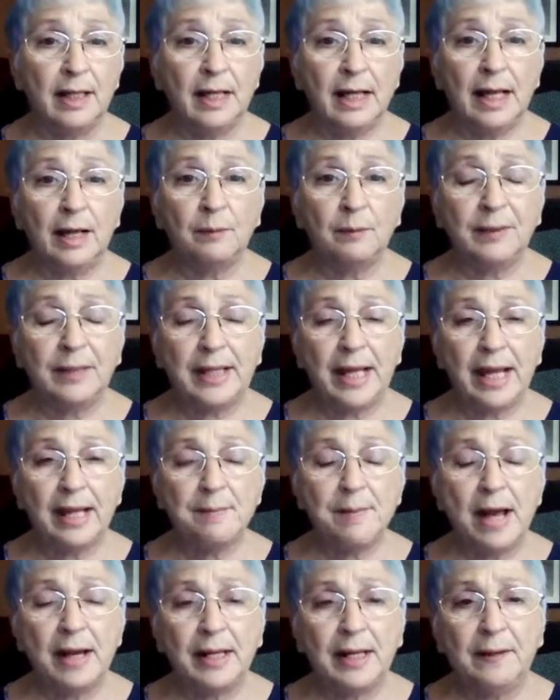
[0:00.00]
and we came
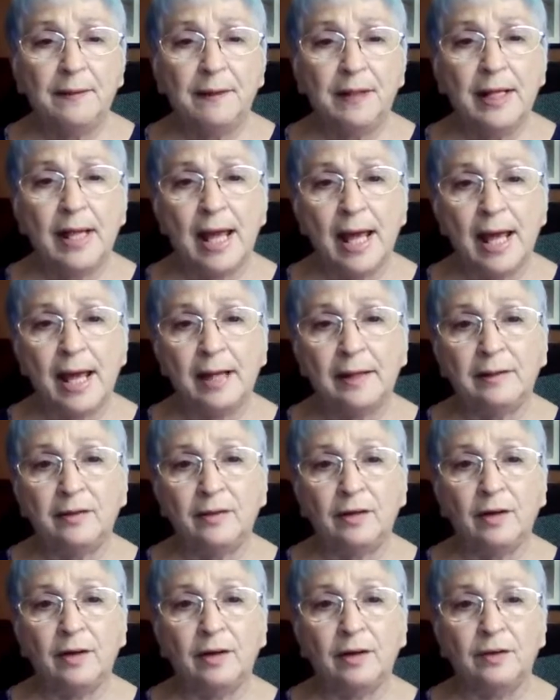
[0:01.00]
out in the end
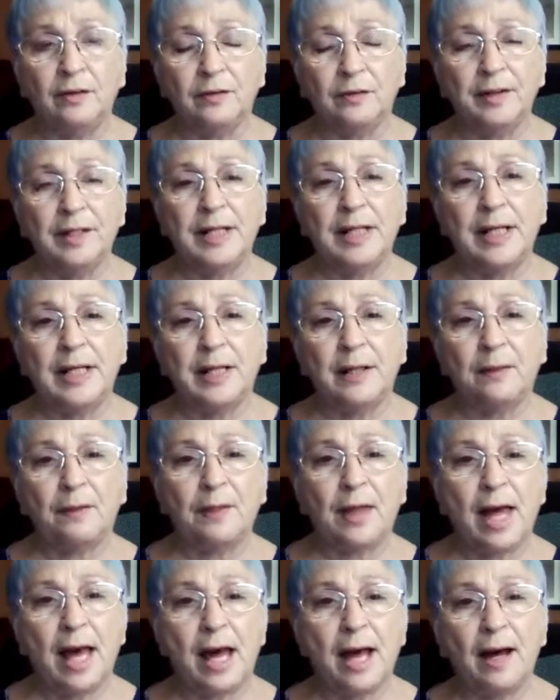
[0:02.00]
agreeing
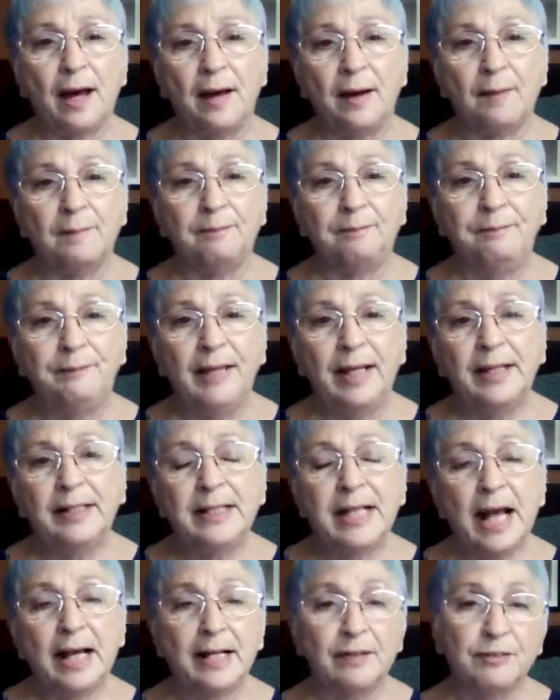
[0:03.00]
that
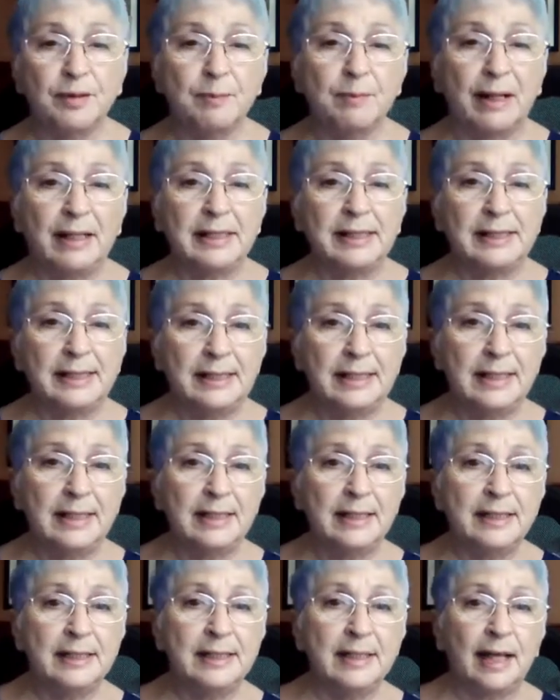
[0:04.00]
not everybody
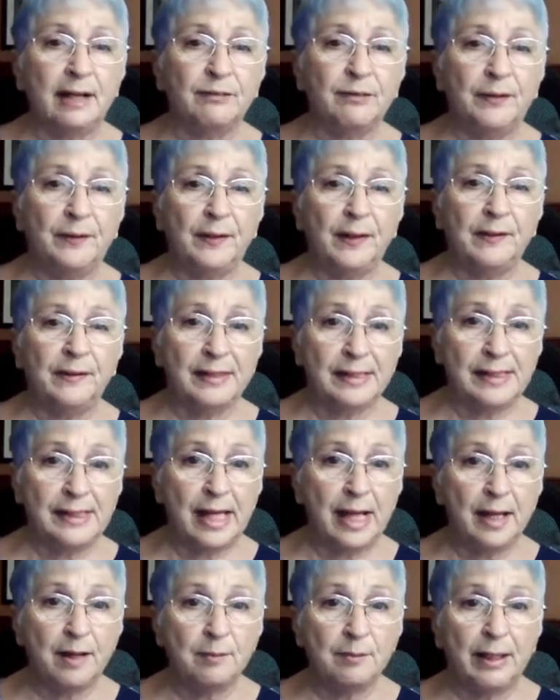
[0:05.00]
sees everything the
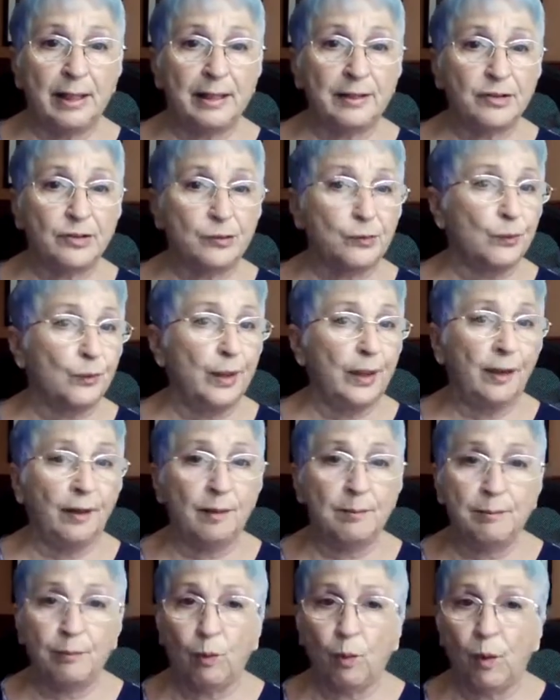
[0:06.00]
same, but it's real
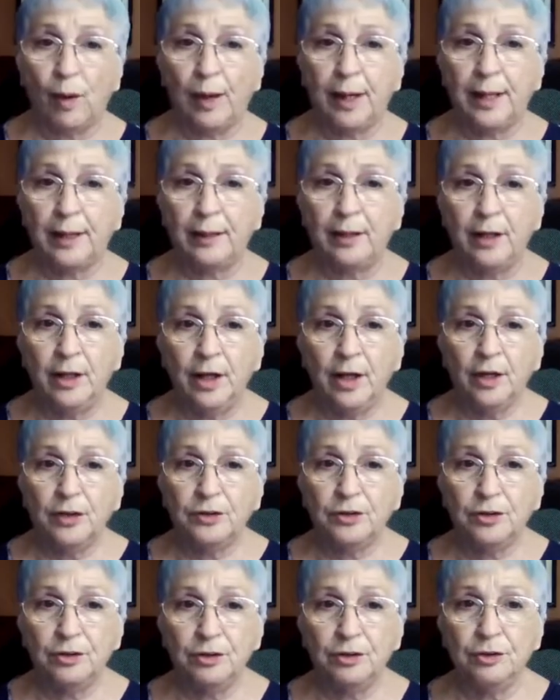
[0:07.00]
important
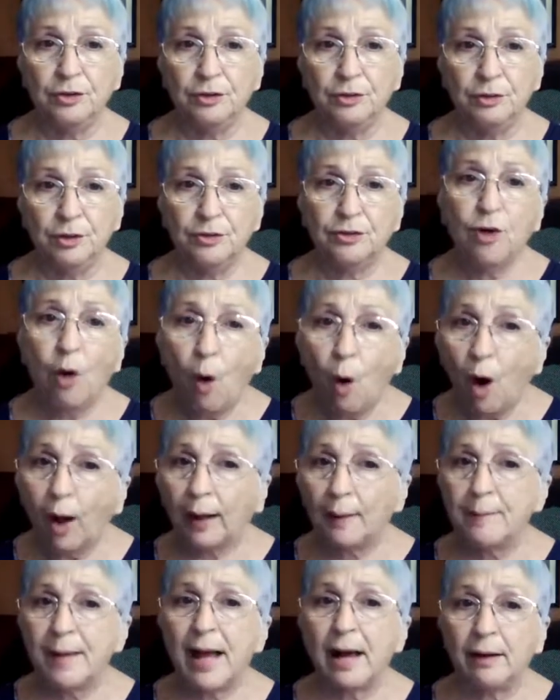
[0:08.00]
to talk
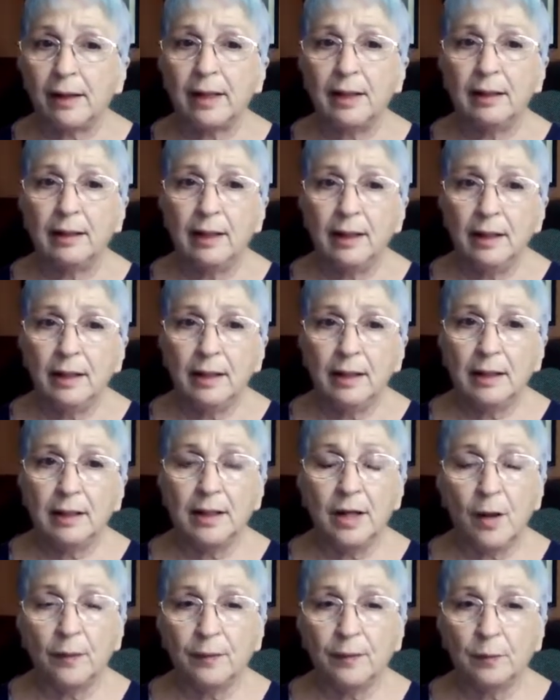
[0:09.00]
about it. You
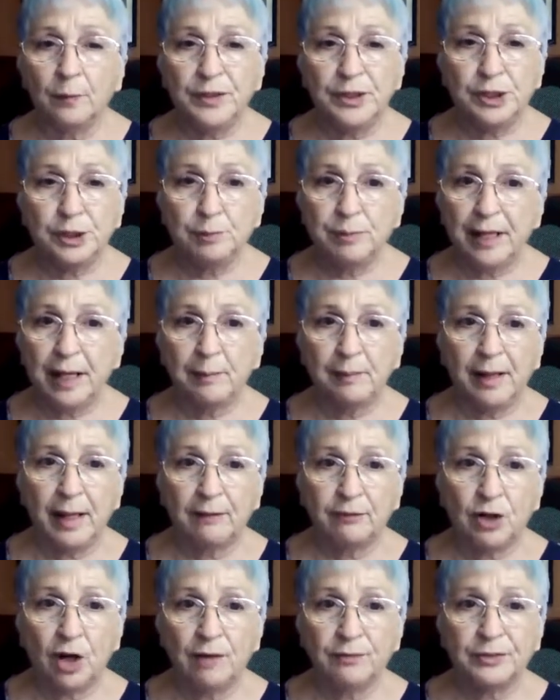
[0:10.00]
know, that we should be able to
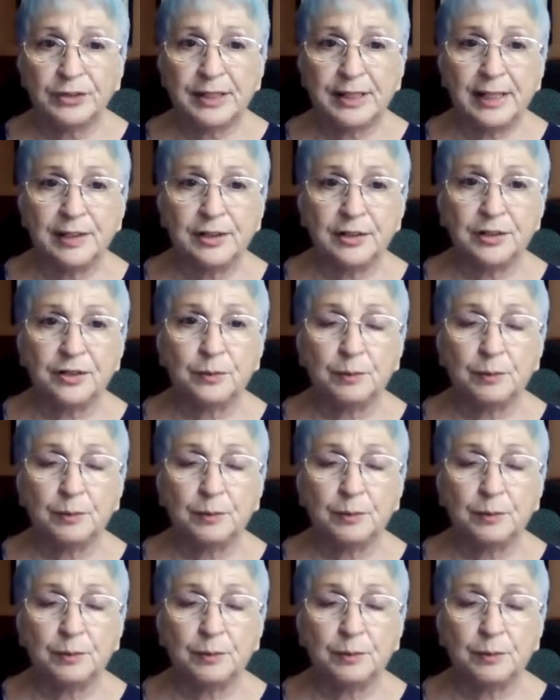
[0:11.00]
have conversations